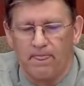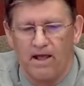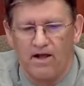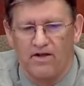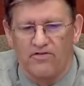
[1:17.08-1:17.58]

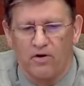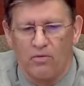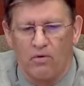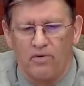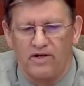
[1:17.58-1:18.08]
So
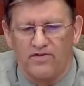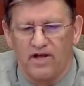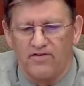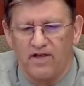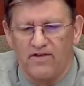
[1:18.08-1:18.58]
what we
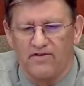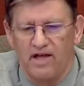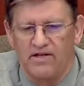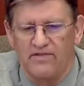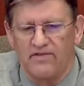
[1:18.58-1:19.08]
discussed last
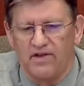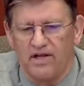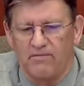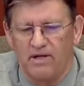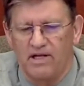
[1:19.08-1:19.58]
night in the
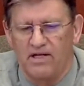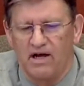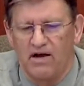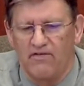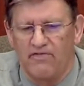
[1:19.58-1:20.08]
second meeting
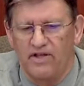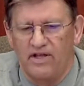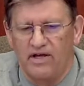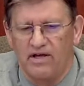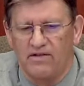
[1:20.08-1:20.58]
of
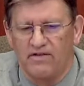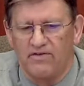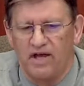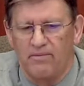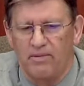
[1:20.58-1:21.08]
the
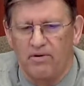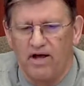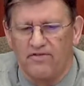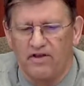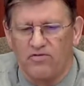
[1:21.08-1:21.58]
CIP
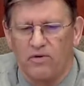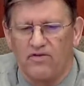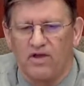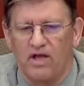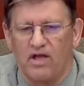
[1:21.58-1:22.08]
process was
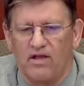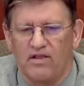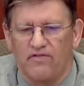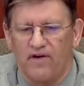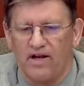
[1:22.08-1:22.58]
the
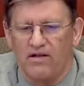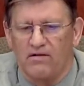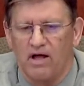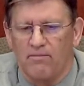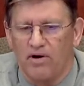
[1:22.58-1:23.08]
final
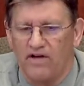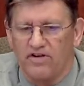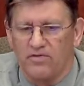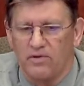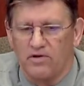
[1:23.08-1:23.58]

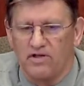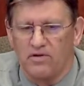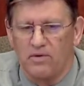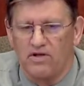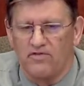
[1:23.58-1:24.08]
projects. We looked at the
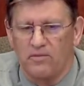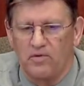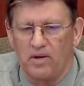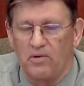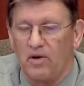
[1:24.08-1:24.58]
ones from
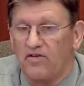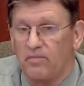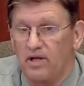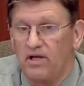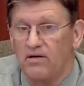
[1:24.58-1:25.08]

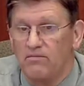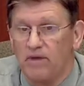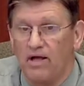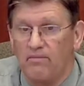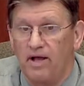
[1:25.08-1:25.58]
UWSP.
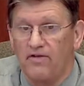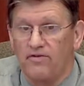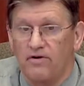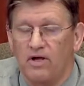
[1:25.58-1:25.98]
Brian Panzer